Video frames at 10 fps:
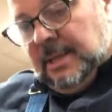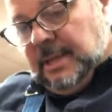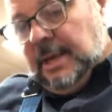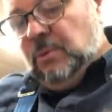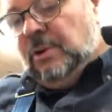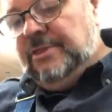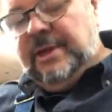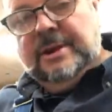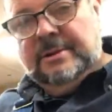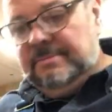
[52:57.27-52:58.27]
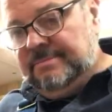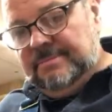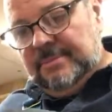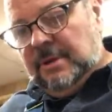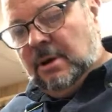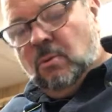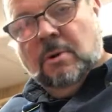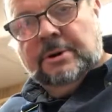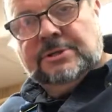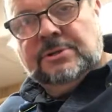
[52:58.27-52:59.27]
And within, 1
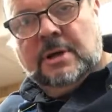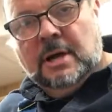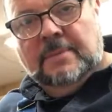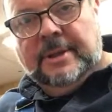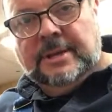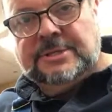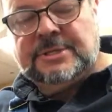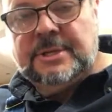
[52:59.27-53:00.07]
or 2 comments,